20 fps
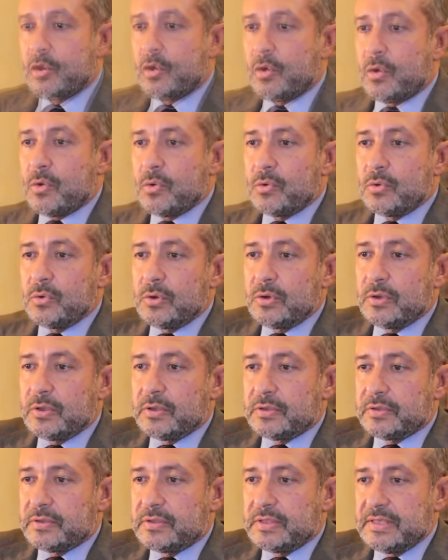All
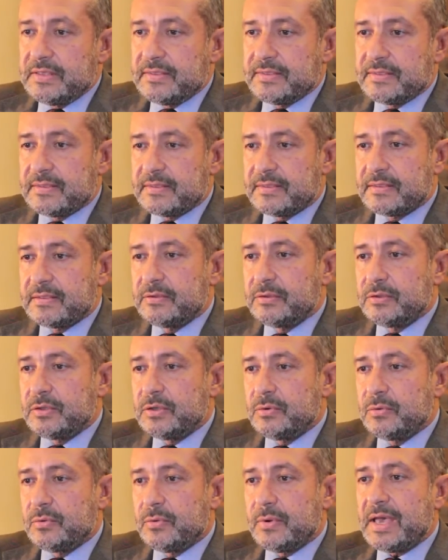these
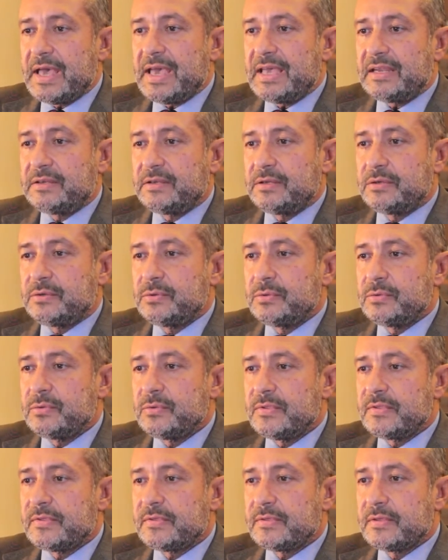new
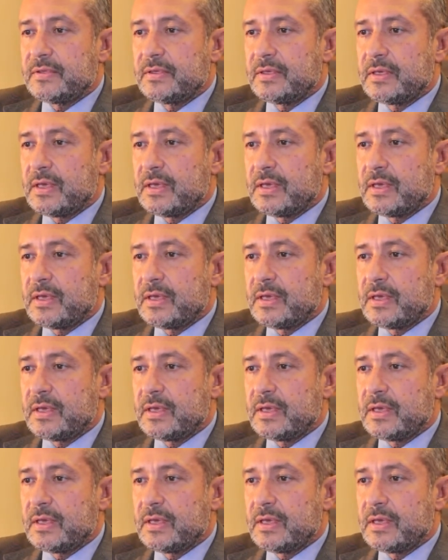attitudes